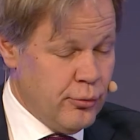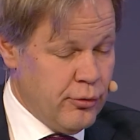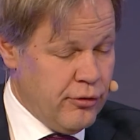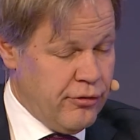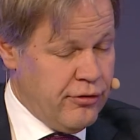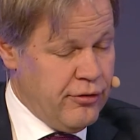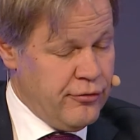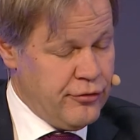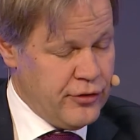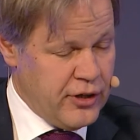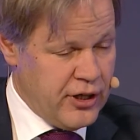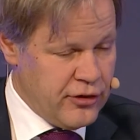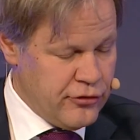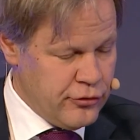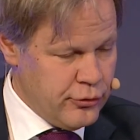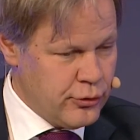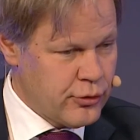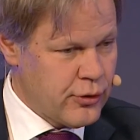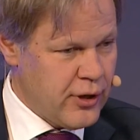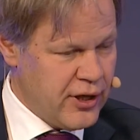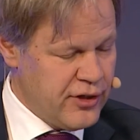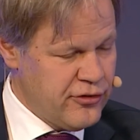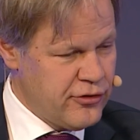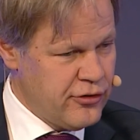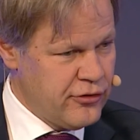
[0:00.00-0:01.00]
with the financial
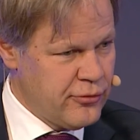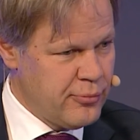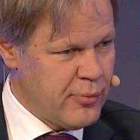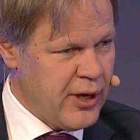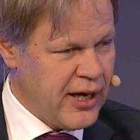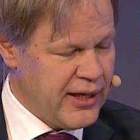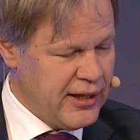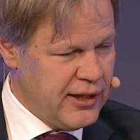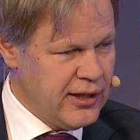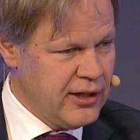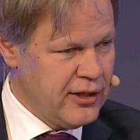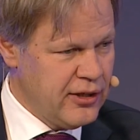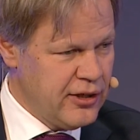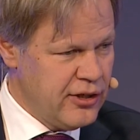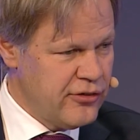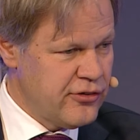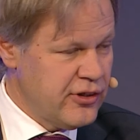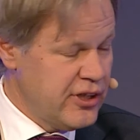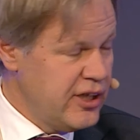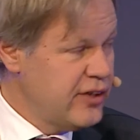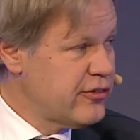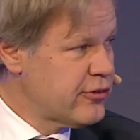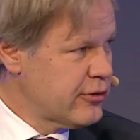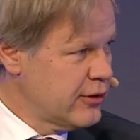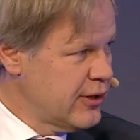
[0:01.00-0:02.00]
crisis, banking is
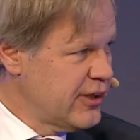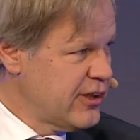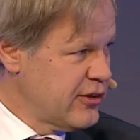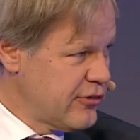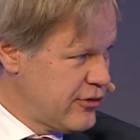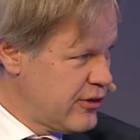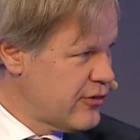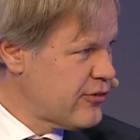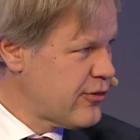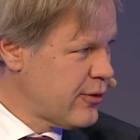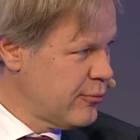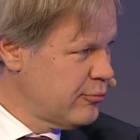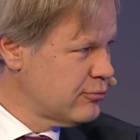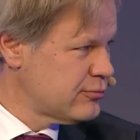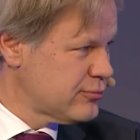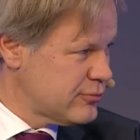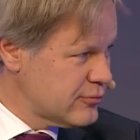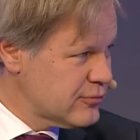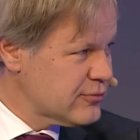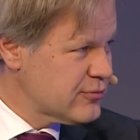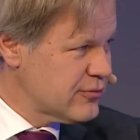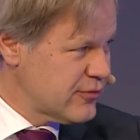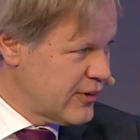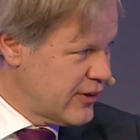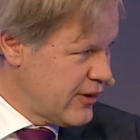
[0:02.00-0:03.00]
an interlinked system.
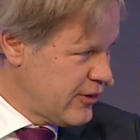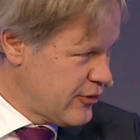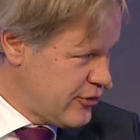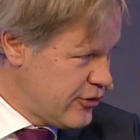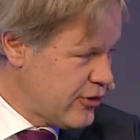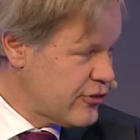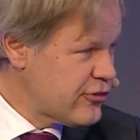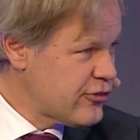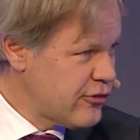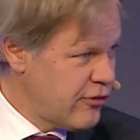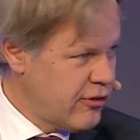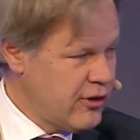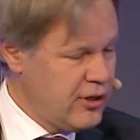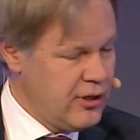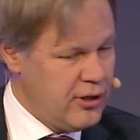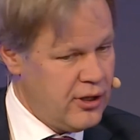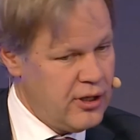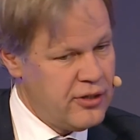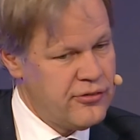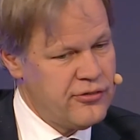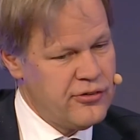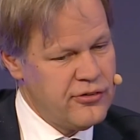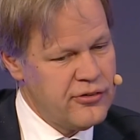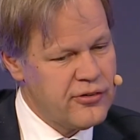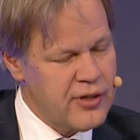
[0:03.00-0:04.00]
There's such a thing
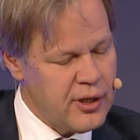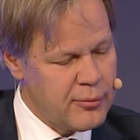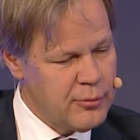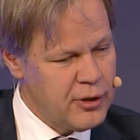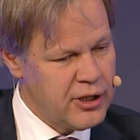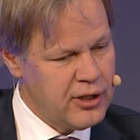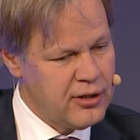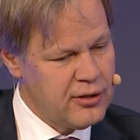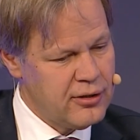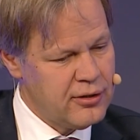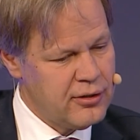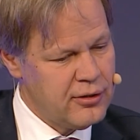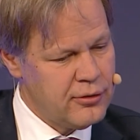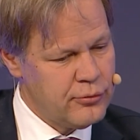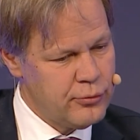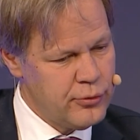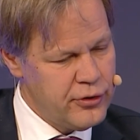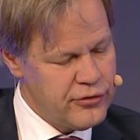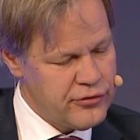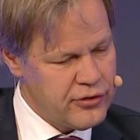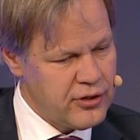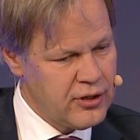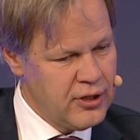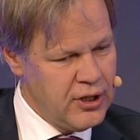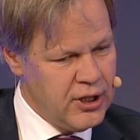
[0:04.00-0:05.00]
as systemic
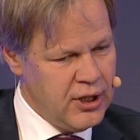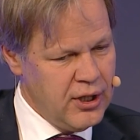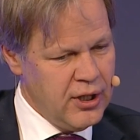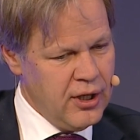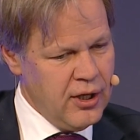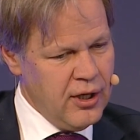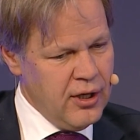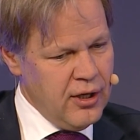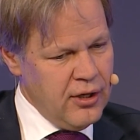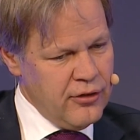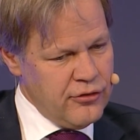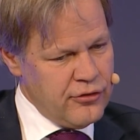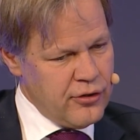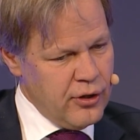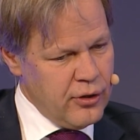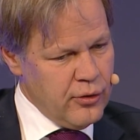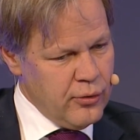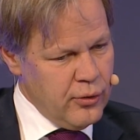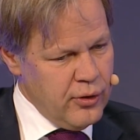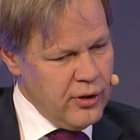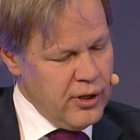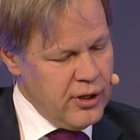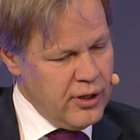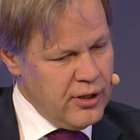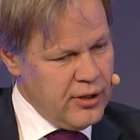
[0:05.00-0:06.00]
risk.
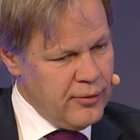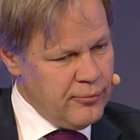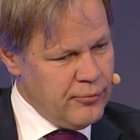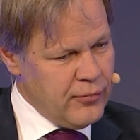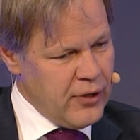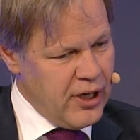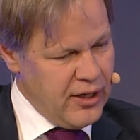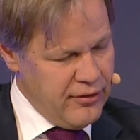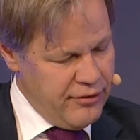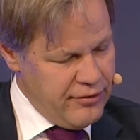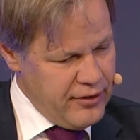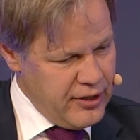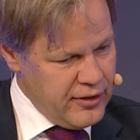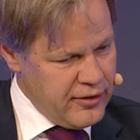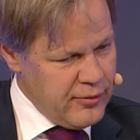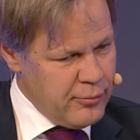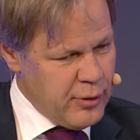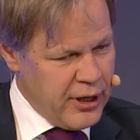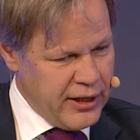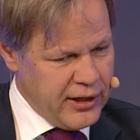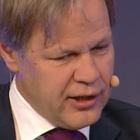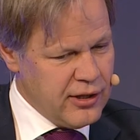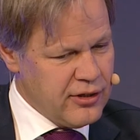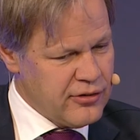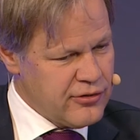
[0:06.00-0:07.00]
So I think the
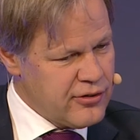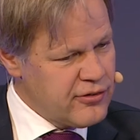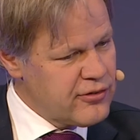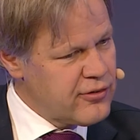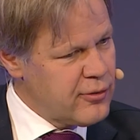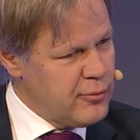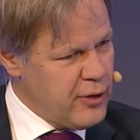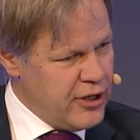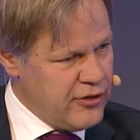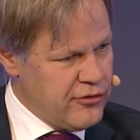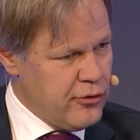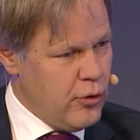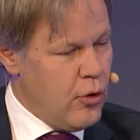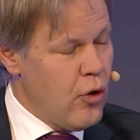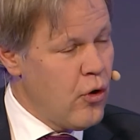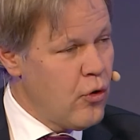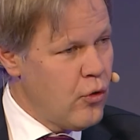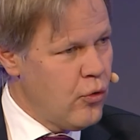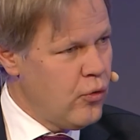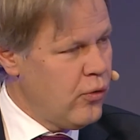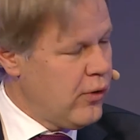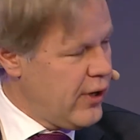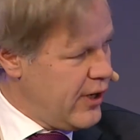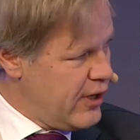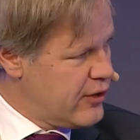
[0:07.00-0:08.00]
banking system as a
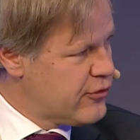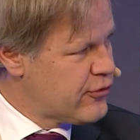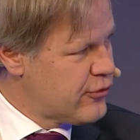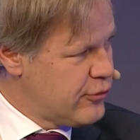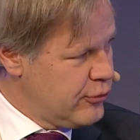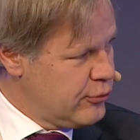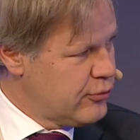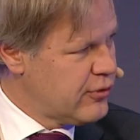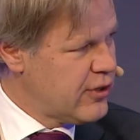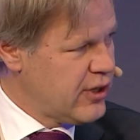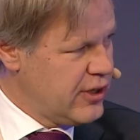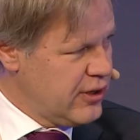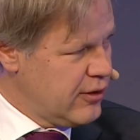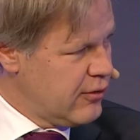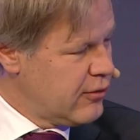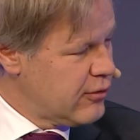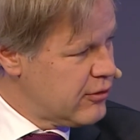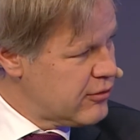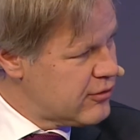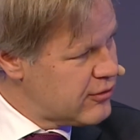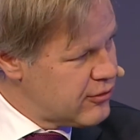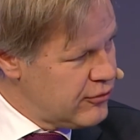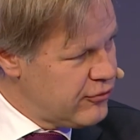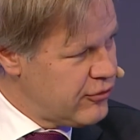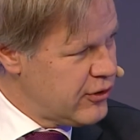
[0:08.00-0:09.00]
whole has to take
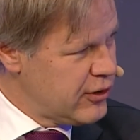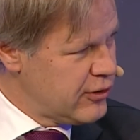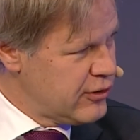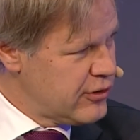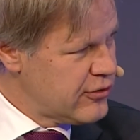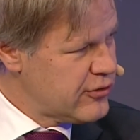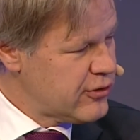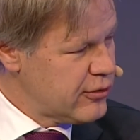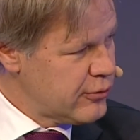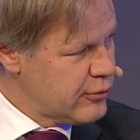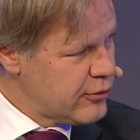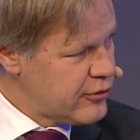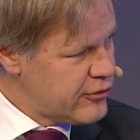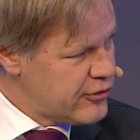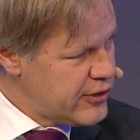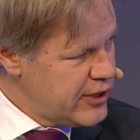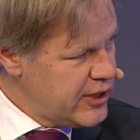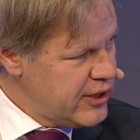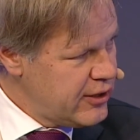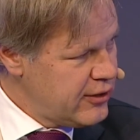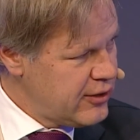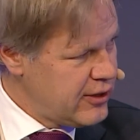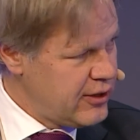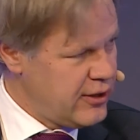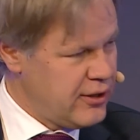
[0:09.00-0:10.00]
this very
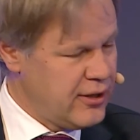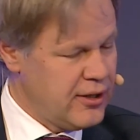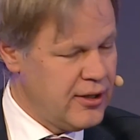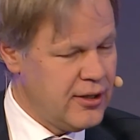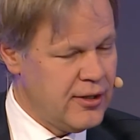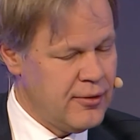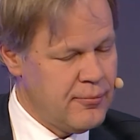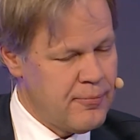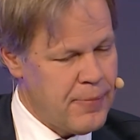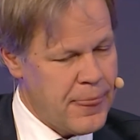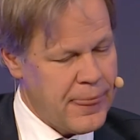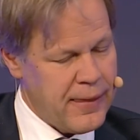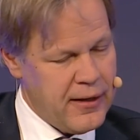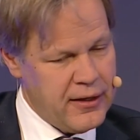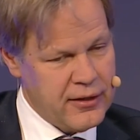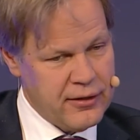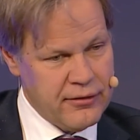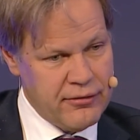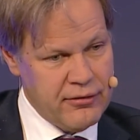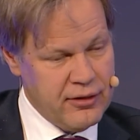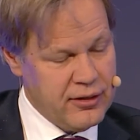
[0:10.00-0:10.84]
seriously, and I